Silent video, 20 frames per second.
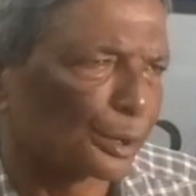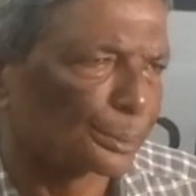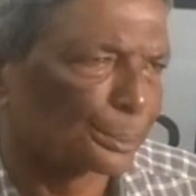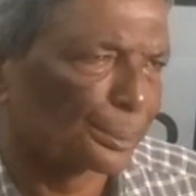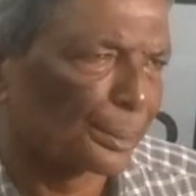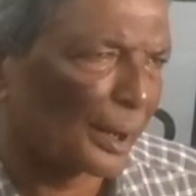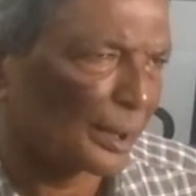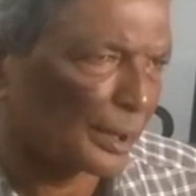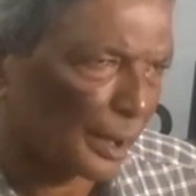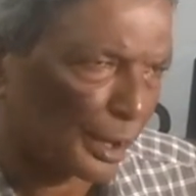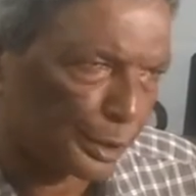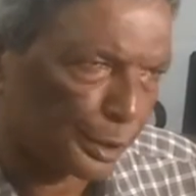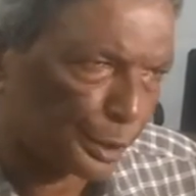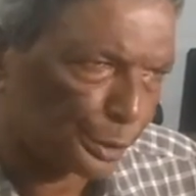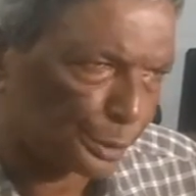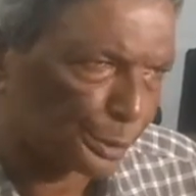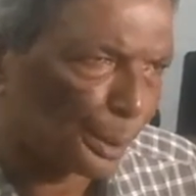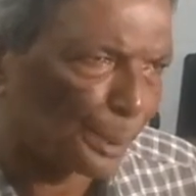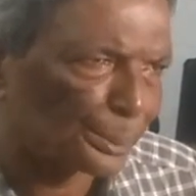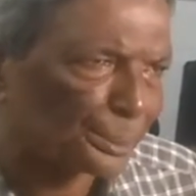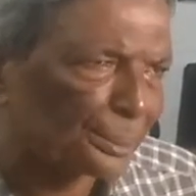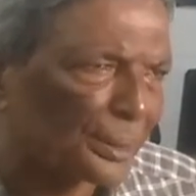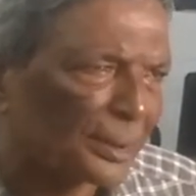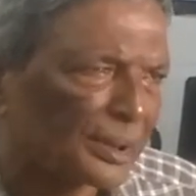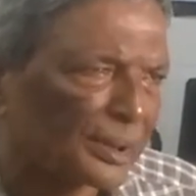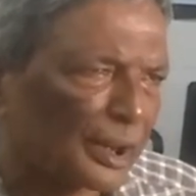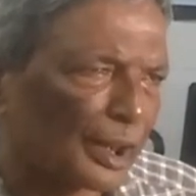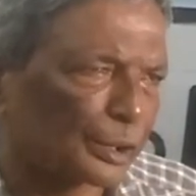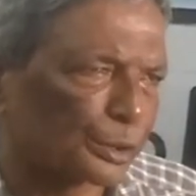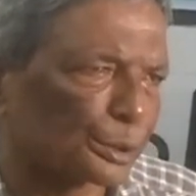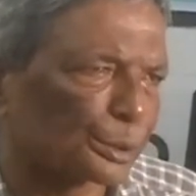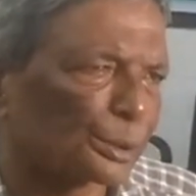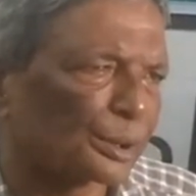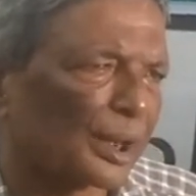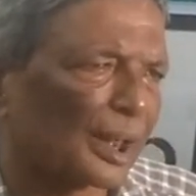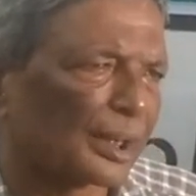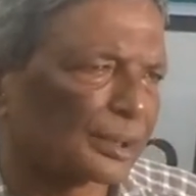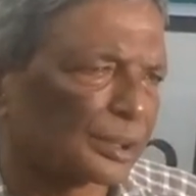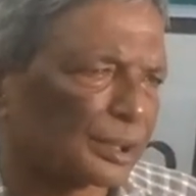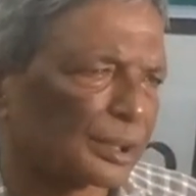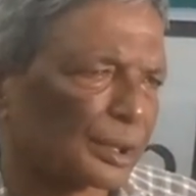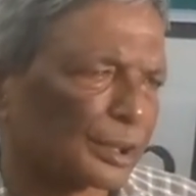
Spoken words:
Bangladesh government as well as